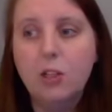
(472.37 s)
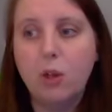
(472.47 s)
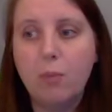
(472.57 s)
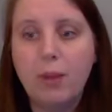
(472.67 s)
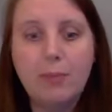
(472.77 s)

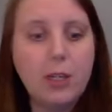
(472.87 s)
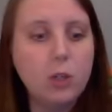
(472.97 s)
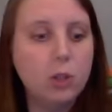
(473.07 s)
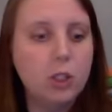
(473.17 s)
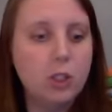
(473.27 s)
So maybe
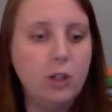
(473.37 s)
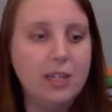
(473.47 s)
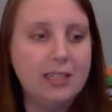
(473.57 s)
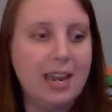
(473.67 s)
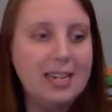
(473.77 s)
your
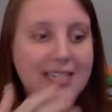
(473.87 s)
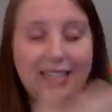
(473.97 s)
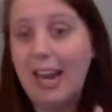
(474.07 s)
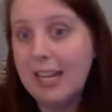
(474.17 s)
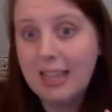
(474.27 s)
students had
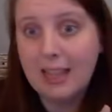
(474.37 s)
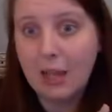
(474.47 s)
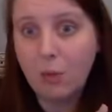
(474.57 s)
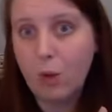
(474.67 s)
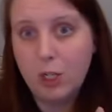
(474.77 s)
decided that
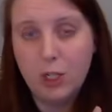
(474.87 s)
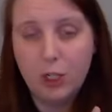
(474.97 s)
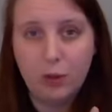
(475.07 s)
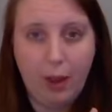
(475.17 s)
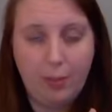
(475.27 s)
they wanted to
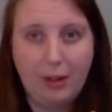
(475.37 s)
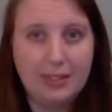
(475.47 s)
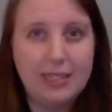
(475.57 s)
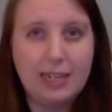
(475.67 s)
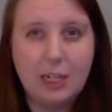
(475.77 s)
do a
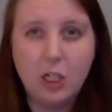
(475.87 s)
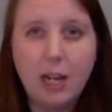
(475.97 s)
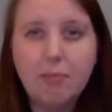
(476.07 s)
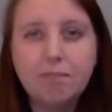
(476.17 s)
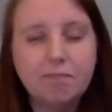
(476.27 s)

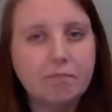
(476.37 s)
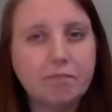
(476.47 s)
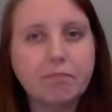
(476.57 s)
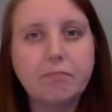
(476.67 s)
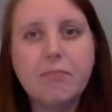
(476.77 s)
presentation.
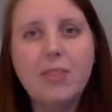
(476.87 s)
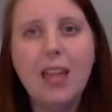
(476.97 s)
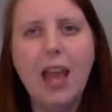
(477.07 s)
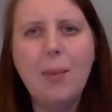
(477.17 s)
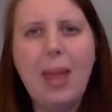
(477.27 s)

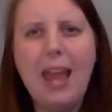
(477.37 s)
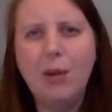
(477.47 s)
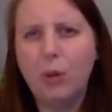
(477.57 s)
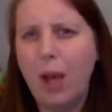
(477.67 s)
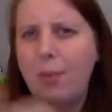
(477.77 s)

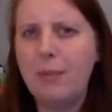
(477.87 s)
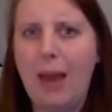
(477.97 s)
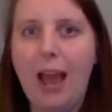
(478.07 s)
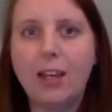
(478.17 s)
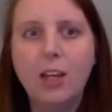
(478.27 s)
And coming
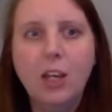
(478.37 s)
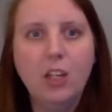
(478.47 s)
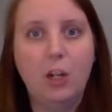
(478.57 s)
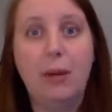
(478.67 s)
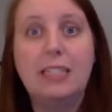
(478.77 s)
back,
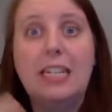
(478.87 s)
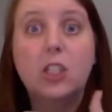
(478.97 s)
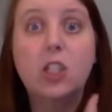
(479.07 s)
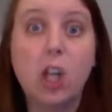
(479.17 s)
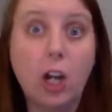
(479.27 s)
you're about to
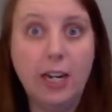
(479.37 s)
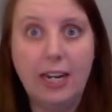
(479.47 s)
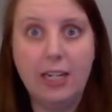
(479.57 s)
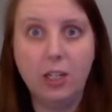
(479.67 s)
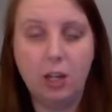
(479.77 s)
get
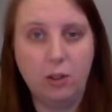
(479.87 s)
started into